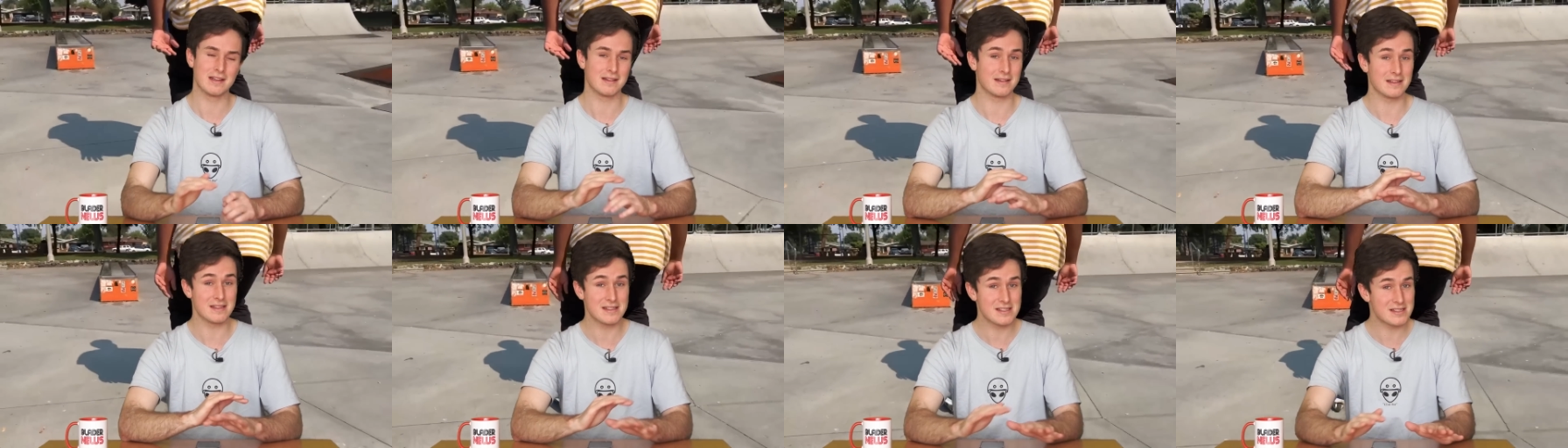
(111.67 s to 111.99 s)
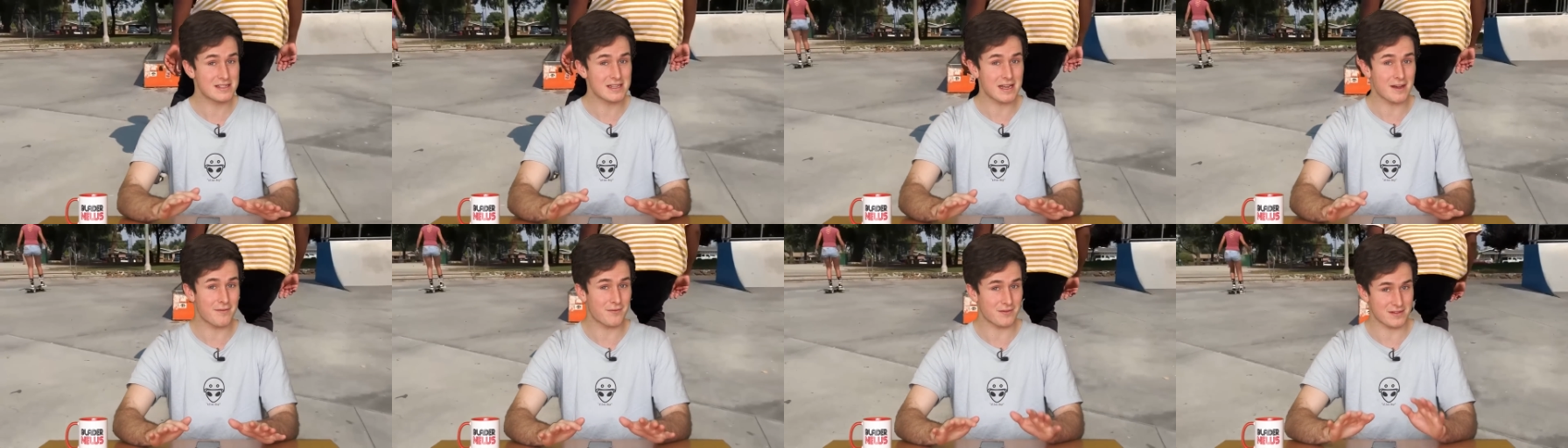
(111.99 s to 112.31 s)
This
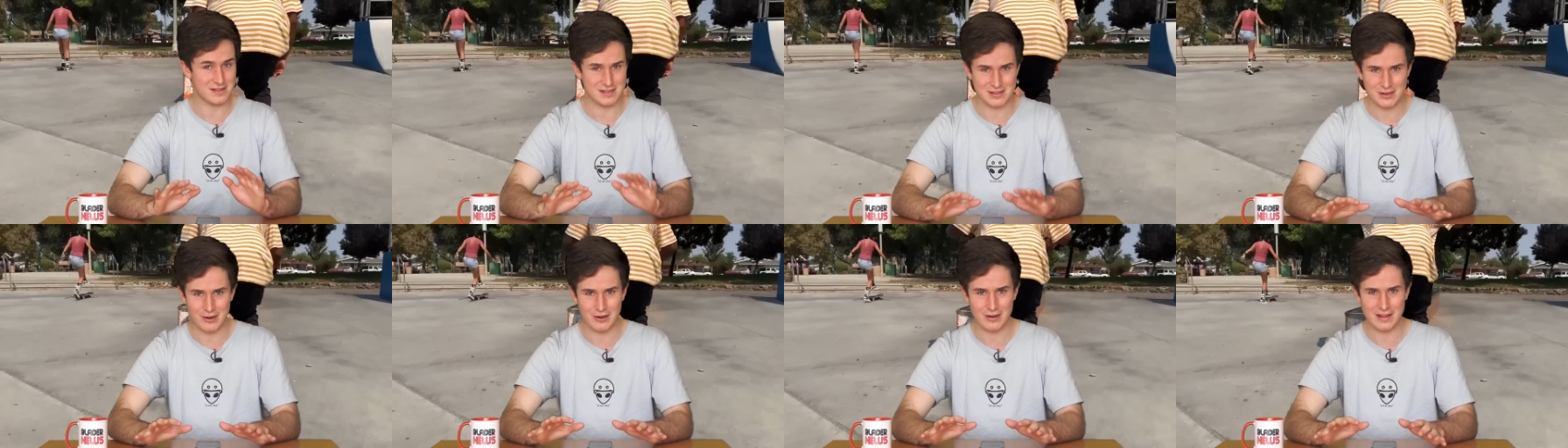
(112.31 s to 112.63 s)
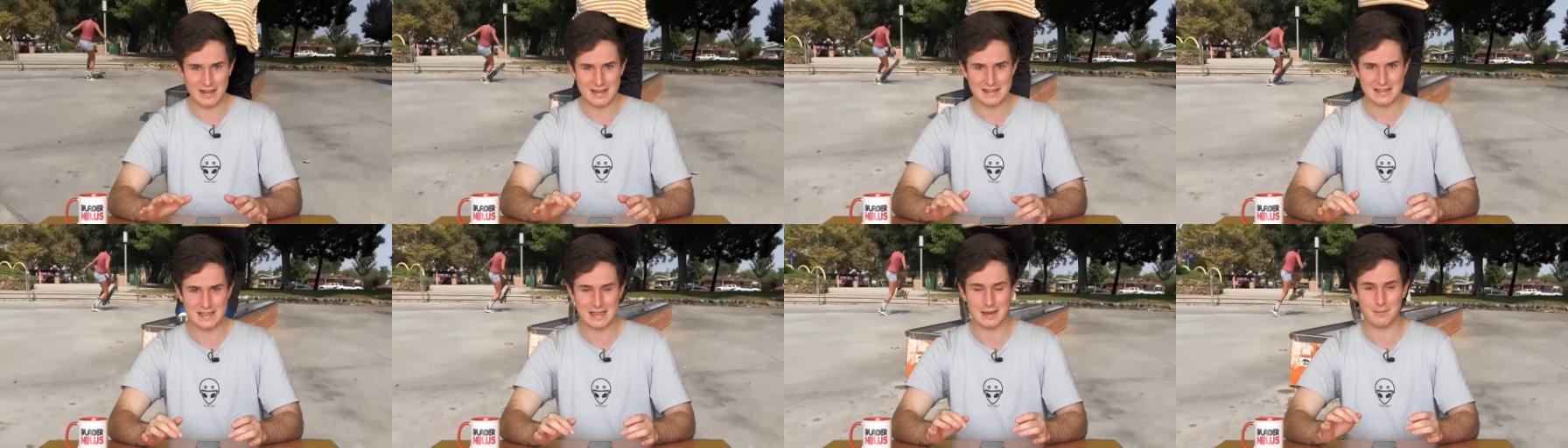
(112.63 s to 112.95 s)
stuff is not
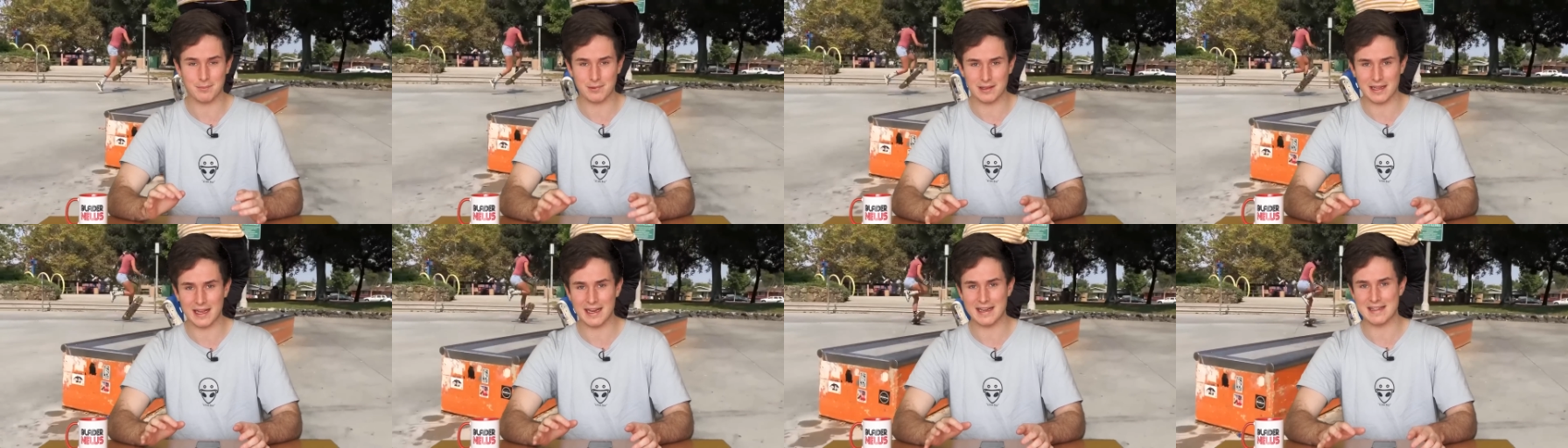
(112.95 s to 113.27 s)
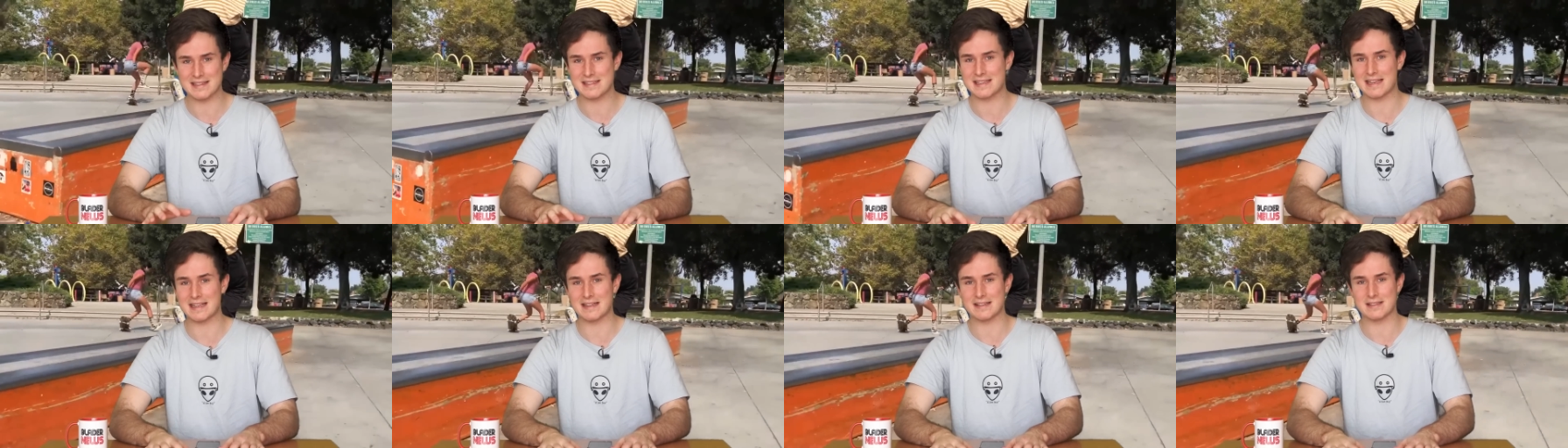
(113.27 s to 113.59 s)
easy. I'm glad
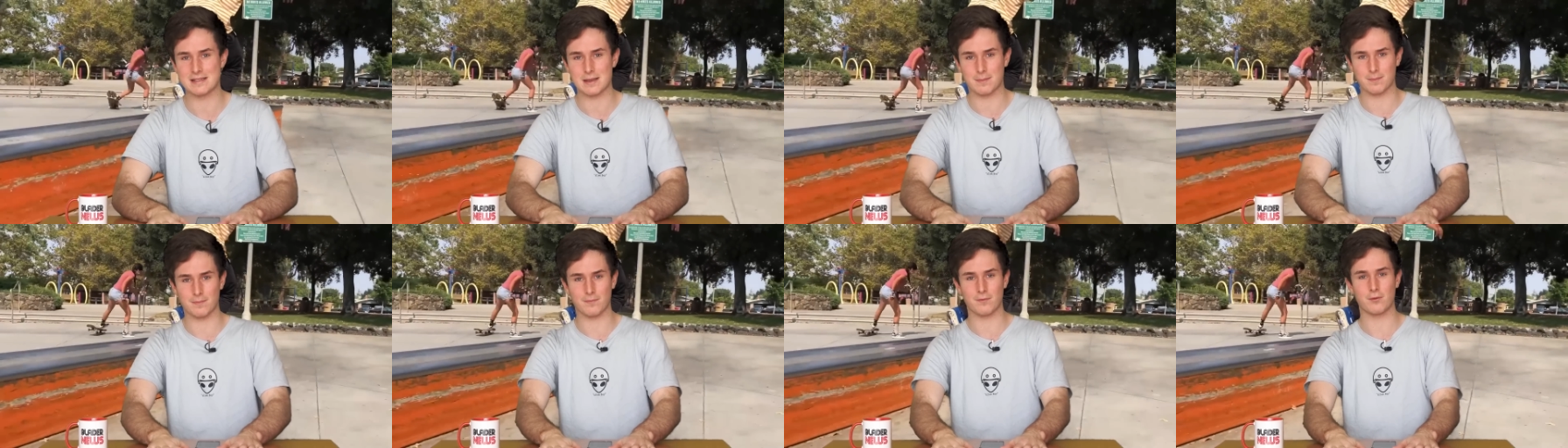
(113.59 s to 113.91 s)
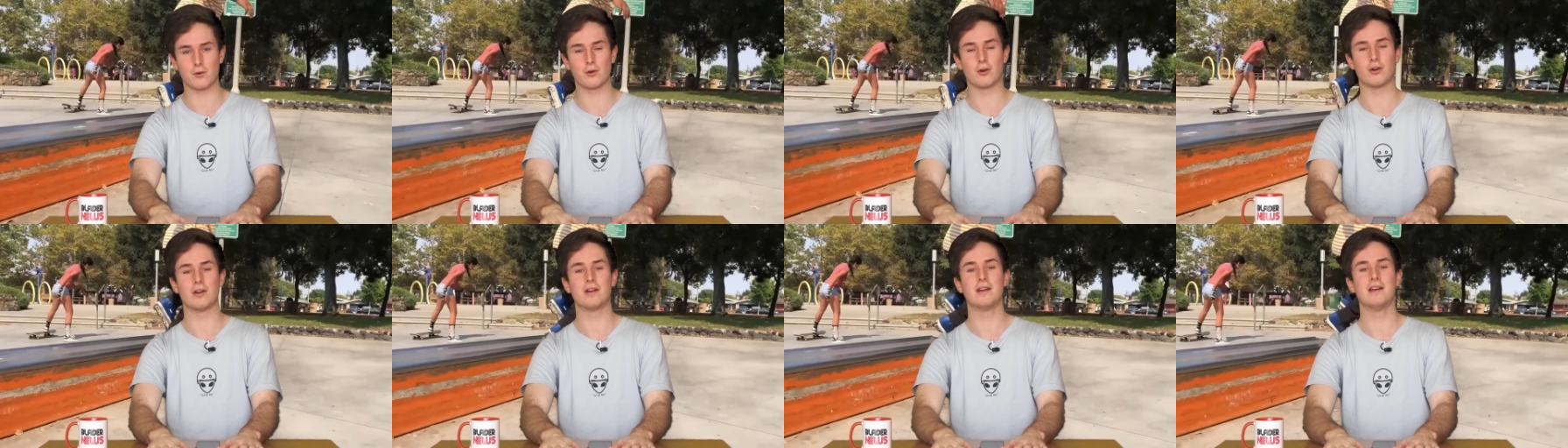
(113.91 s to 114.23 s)
he's getting something for